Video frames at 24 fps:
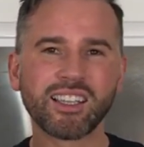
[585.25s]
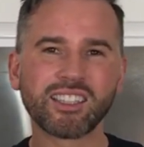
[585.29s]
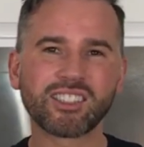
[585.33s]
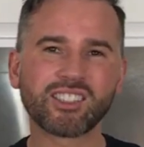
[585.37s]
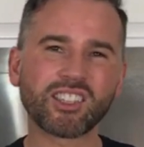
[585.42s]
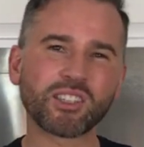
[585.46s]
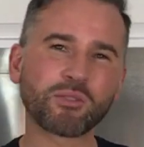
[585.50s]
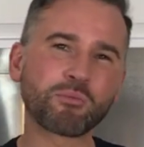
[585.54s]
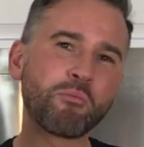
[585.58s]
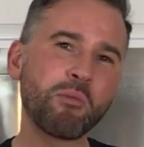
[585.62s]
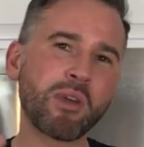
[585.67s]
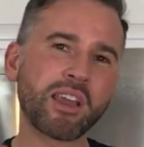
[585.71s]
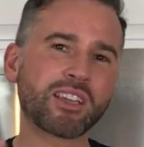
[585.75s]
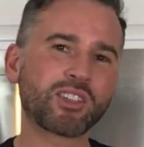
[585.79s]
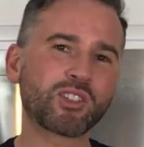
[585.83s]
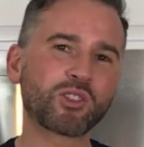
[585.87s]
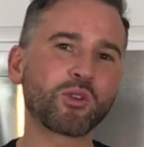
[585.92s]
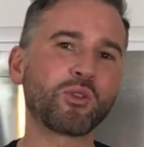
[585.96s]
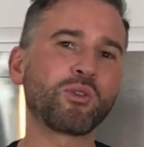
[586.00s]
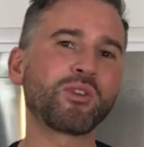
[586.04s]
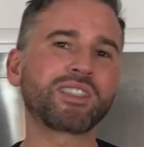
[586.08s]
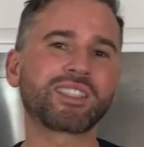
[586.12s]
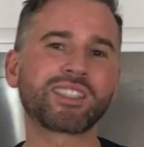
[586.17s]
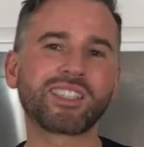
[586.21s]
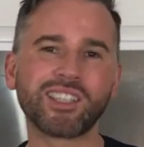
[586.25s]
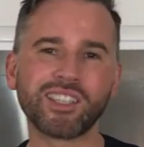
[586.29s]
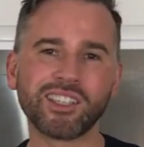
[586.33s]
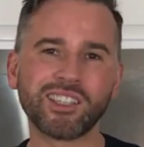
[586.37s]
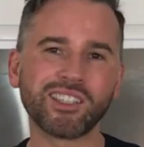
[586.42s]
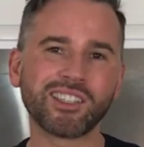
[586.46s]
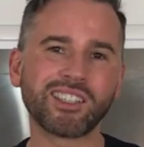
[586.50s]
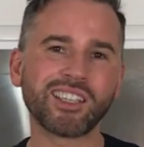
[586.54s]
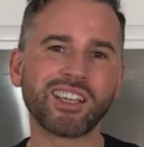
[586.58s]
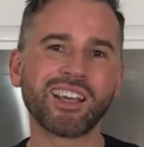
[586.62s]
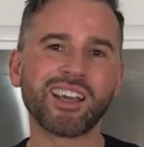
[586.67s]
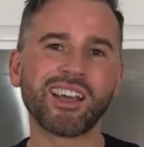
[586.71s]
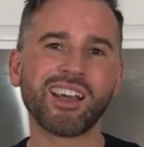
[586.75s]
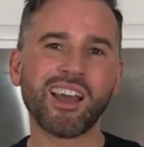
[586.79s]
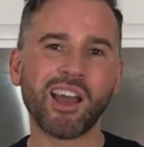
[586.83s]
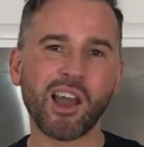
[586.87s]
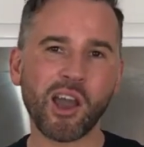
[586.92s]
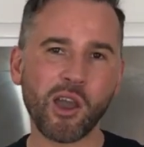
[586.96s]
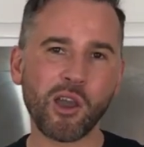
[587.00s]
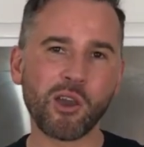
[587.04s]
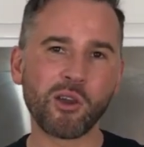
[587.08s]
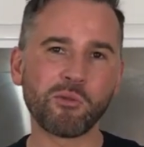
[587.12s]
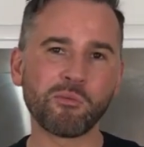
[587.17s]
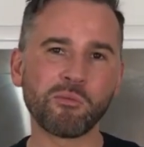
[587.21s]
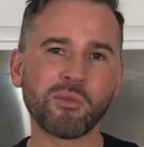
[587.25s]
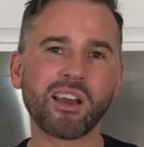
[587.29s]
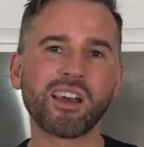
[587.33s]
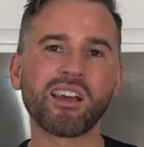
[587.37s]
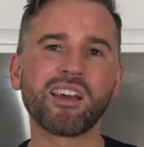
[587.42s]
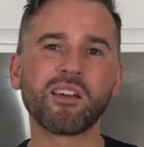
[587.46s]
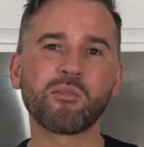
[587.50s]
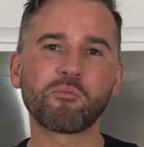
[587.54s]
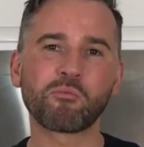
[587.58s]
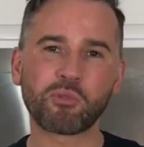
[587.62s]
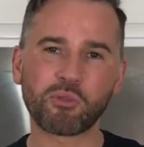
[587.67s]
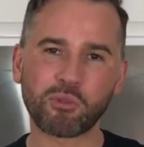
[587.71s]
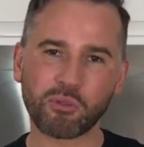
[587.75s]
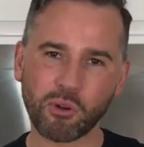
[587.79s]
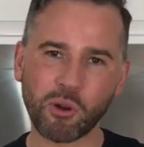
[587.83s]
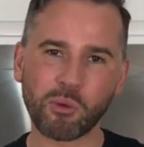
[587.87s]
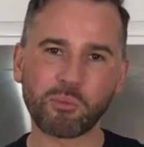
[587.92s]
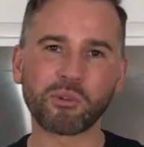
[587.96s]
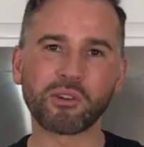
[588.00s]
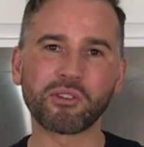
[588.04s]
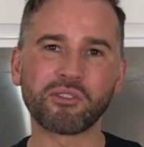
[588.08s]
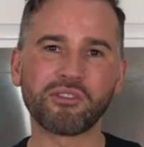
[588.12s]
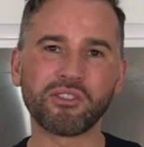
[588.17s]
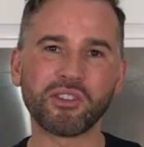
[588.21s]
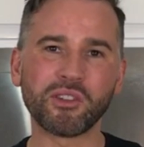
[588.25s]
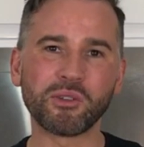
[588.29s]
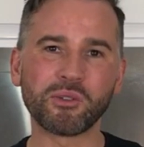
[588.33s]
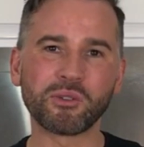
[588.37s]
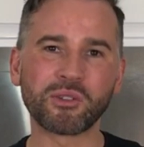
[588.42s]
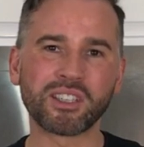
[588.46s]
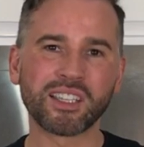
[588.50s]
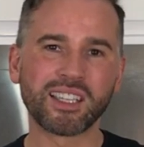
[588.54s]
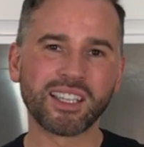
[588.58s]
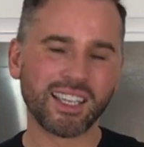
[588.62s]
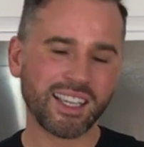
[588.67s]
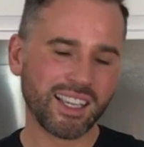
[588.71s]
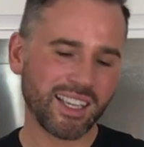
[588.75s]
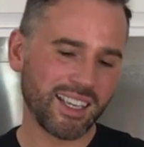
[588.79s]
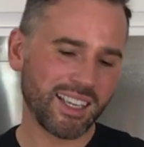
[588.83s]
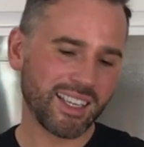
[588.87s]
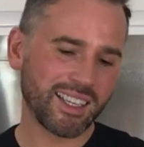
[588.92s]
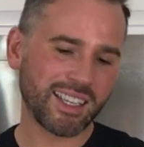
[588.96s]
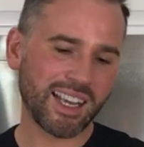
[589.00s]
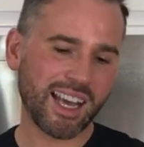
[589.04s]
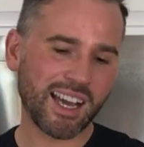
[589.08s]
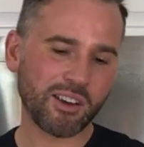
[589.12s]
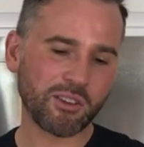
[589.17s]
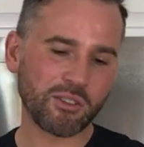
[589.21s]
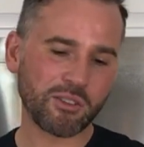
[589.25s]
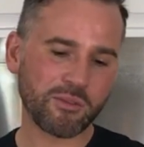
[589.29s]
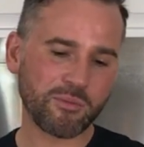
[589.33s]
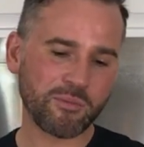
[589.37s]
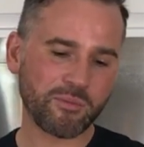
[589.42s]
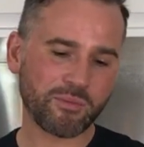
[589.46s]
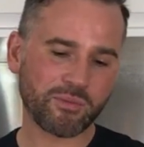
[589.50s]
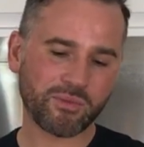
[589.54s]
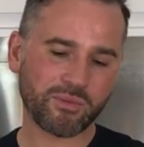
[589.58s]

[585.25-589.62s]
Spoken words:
Just make sure it's good, home, proper food. Now,